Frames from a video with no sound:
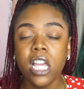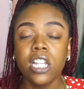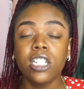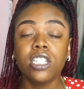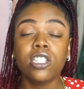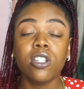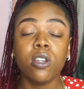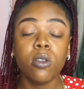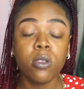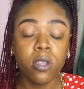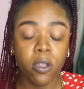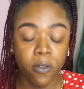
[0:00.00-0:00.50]

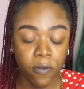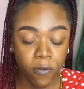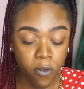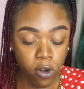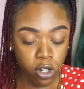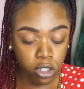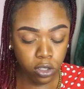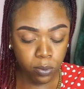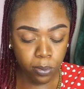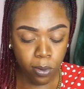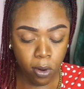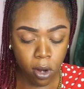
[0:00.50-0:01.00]
So the
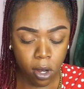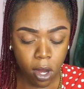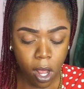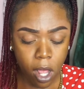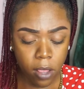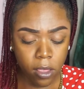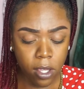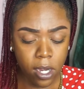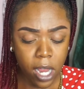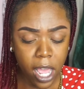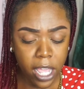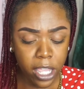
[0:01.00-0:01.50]
first
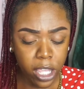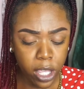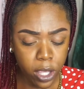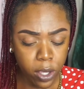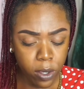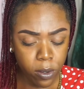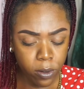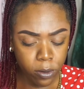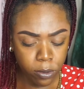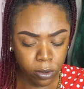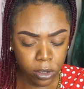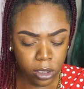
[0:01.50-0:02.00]
product that I
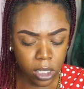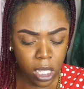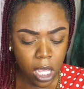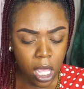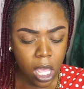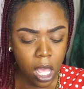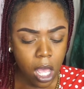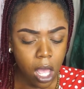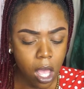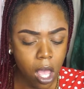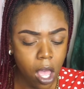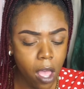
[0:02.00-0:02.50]
use,
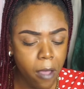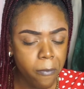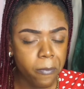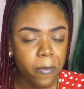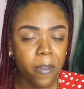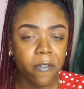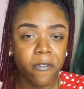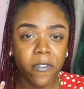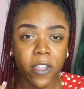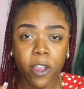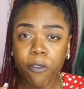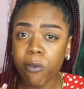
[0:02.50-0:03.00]

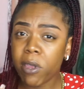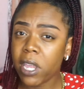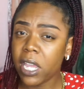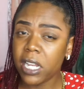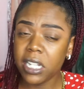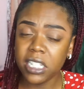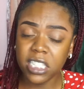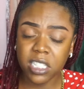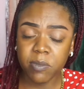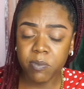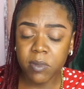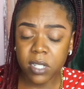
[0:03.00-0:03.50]
very
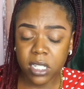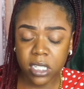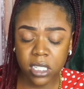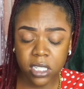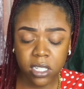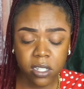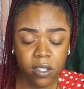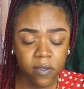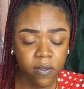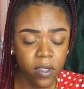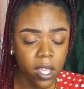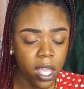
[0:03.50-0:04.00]

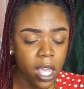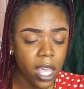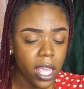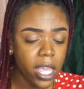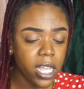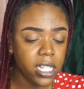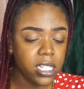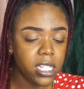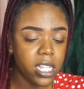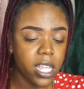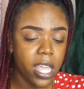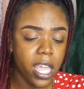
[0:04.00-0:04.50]
inexpensive,
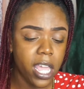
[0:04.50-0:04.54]
is the